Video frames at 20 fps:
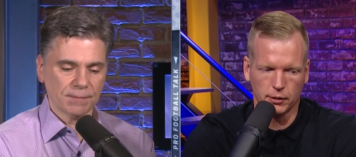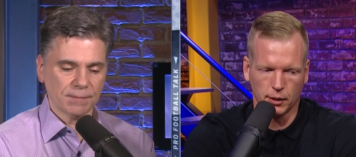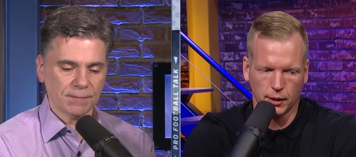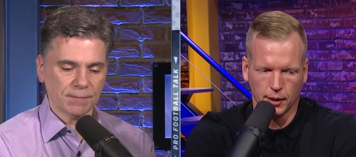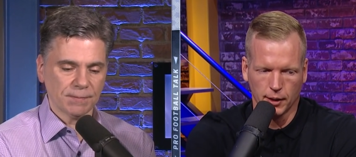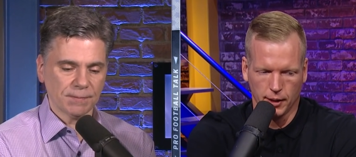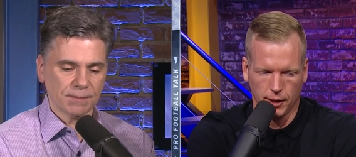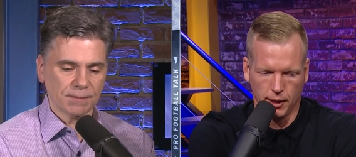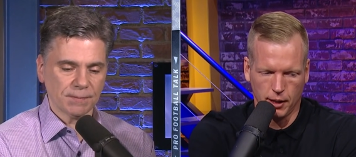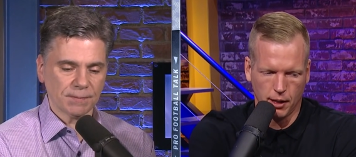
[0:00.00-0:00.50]

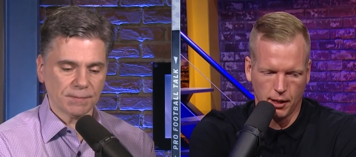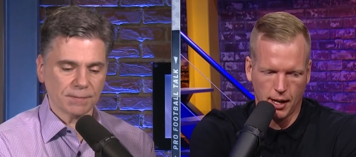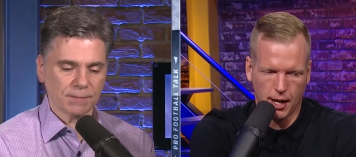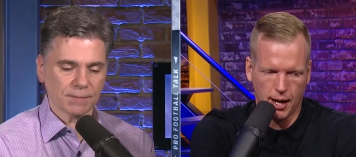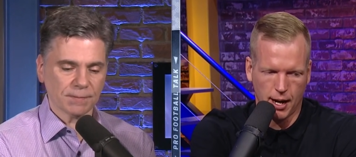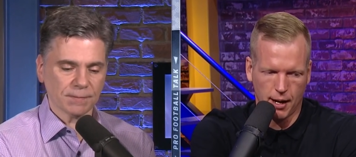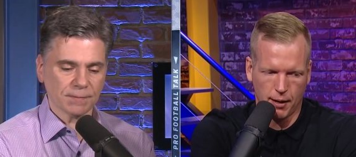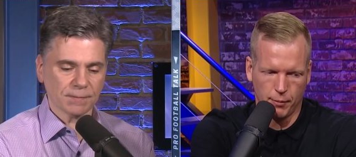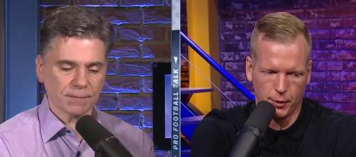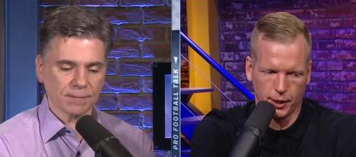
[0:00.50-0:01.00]
Speaker 1: You know, I,
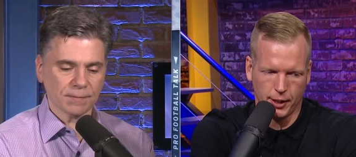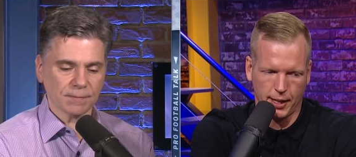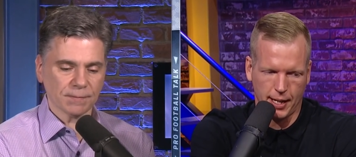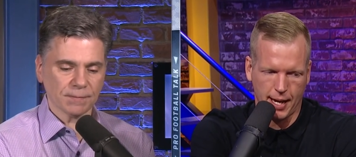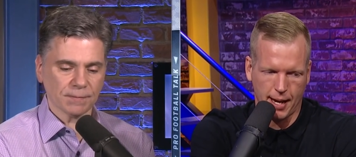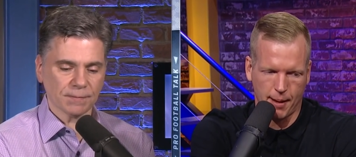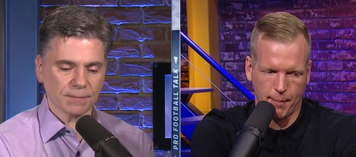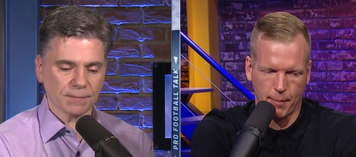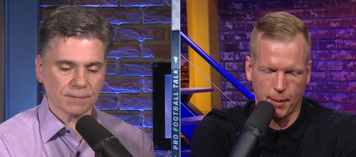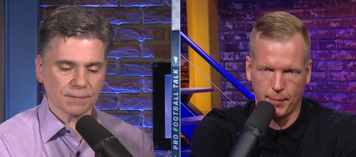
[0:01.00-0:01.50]
I really
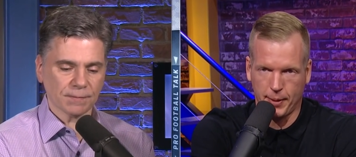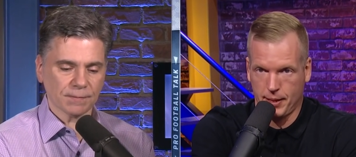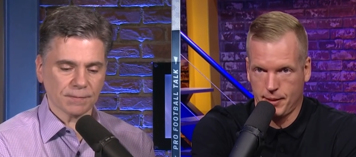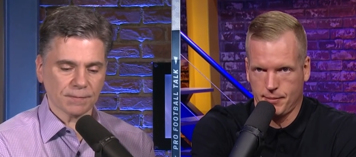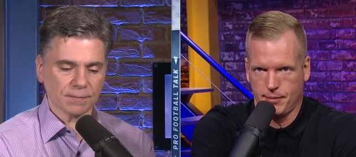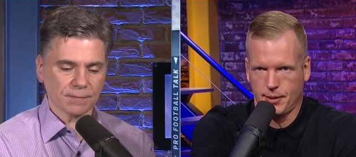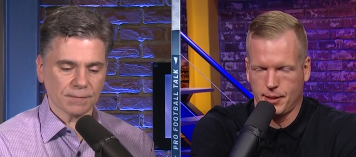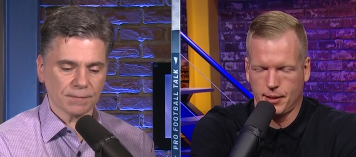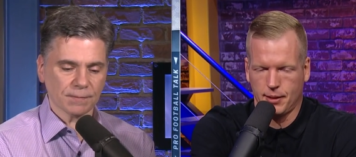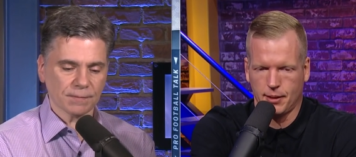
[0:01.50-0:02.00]
am. I mean,
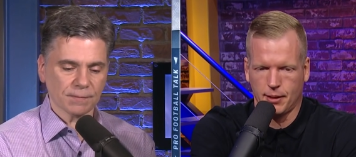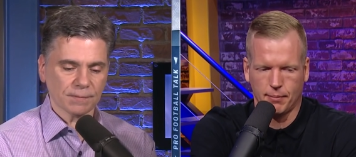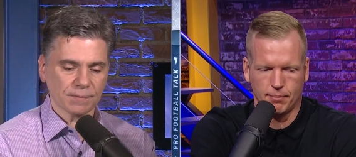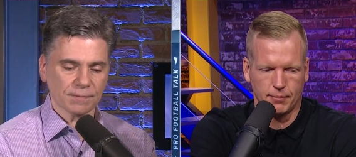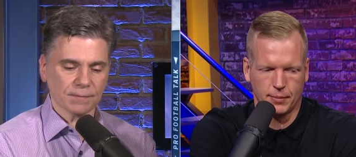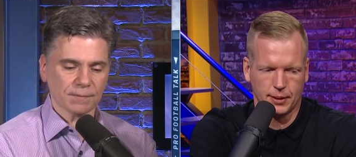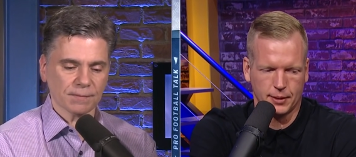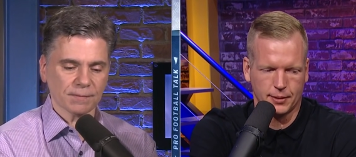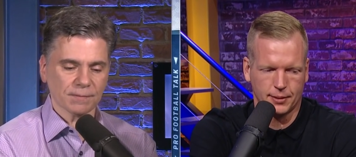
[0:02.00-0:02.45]
uh, it's